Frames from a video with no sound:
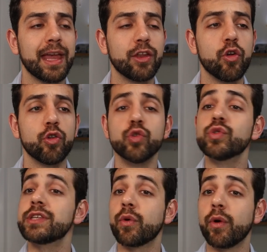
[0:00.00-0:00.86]
and you're
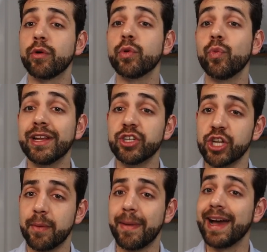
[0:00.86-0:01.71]
using around 1
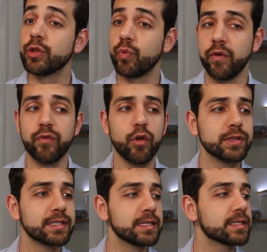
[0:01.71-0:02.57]
gigabyte with
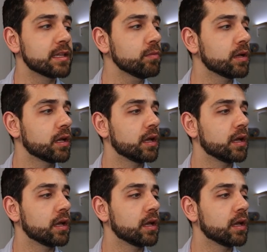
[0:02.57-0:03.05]
your system.